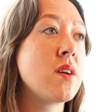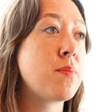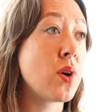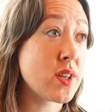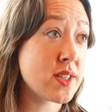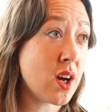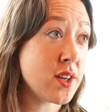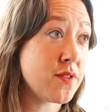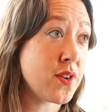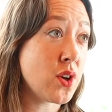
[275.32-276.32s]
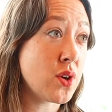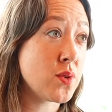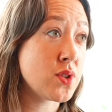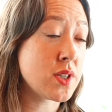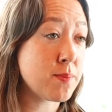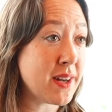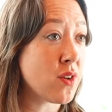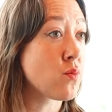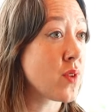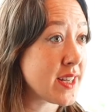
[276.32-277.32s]
put aside for you to spend
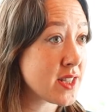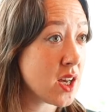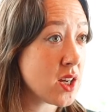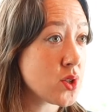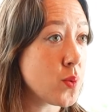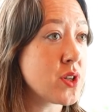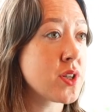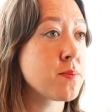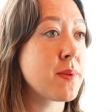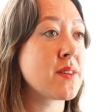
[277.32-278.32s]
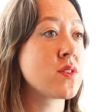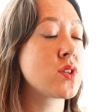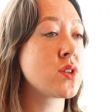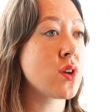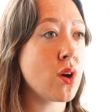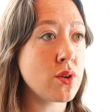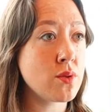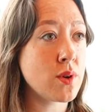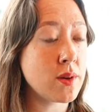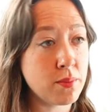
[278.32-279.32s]
on research, which has been
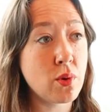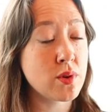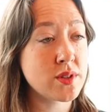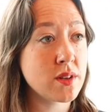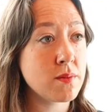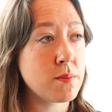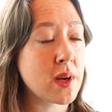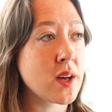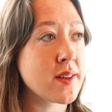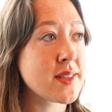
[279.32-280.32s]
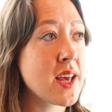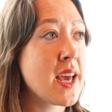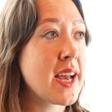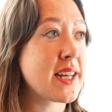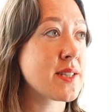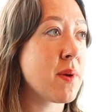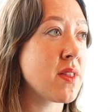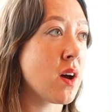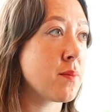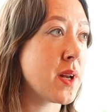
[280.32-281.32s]
so important because it's
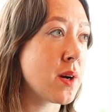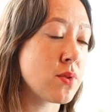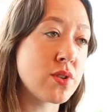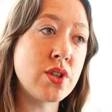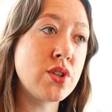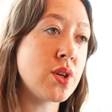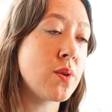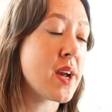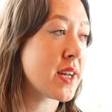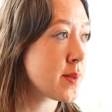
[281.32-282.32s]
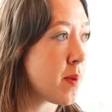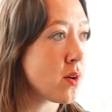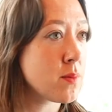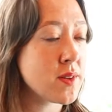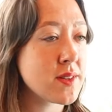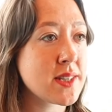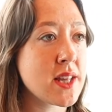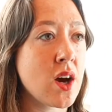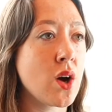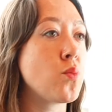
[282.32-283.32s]
meant that I've been able to do experiments
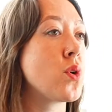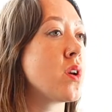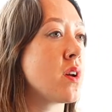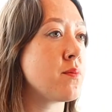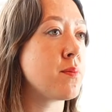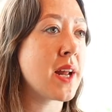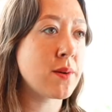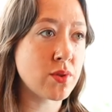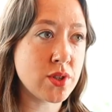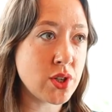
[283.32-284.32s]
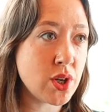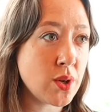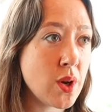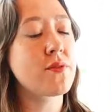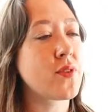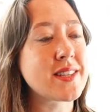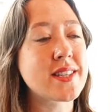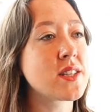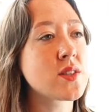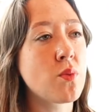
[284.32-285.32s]
that I wouldn't have been able to do. For
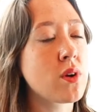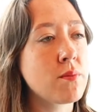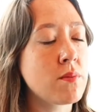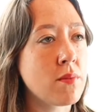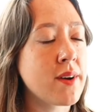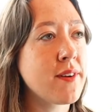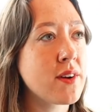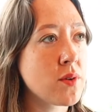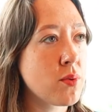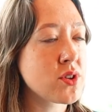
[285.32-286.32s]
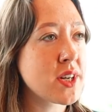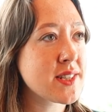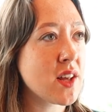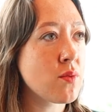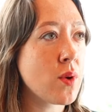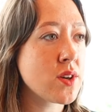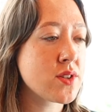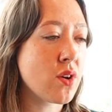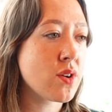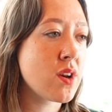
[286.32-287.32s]
instance, one of my favourite projects that I've
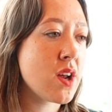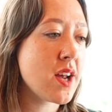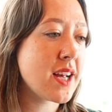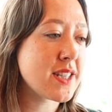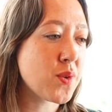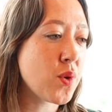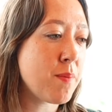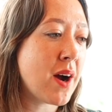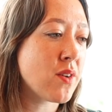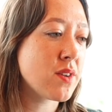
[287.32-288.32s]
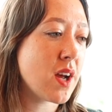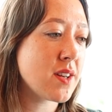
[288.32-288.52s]
worked on is all about